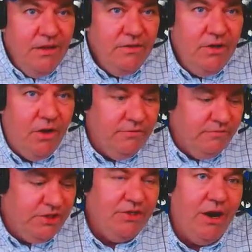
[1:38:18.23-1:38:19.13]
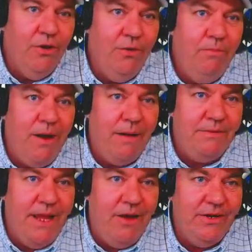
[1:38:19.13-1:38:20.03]
Dalton Vaccaro
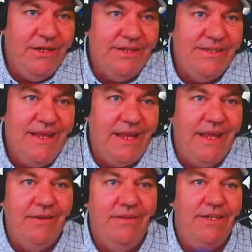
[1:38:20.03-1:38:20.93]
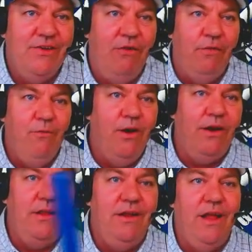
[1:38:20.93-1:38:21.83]
popped out in the second. He's 0 for 1
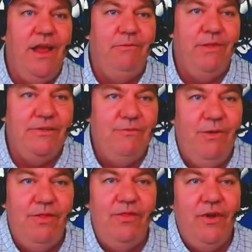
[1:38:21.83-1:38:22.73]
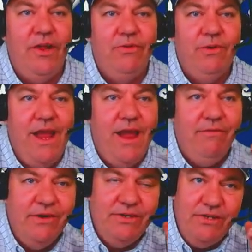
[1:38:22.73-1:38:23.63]
on the night with his 133
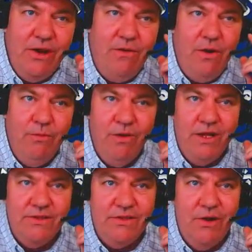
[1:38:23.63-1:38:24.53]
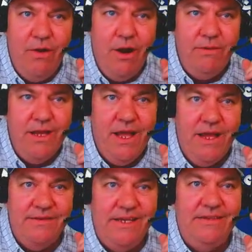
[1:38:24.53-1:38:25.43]
average. No home runs, no
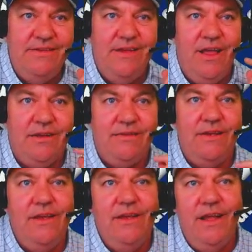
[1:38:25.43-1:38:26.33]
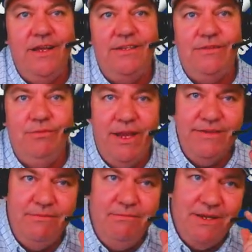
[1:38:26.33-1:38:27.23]
RBIs. He sucks. And he
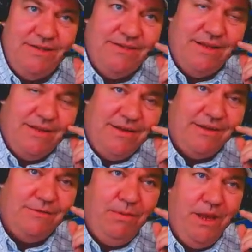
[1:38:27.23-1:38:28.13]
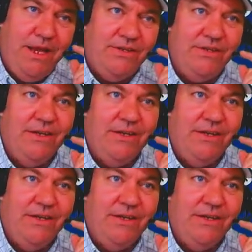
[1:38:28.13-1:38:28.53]
swings and misses at the next pitch.